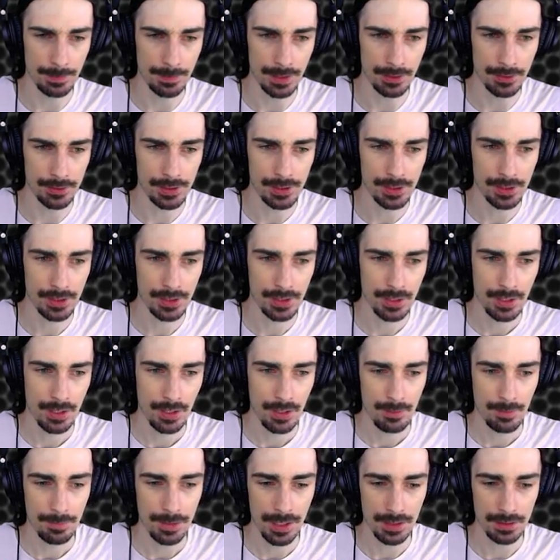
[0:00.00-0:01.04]
amount.
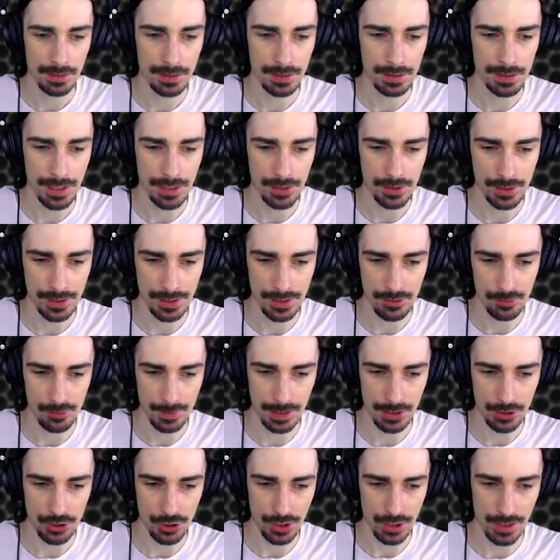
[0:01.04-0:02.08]
But this actually gives
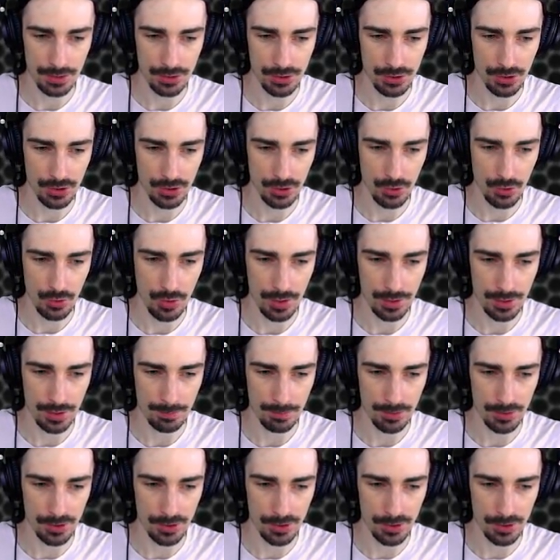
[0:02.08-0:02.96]
me a chance to... I'm gonna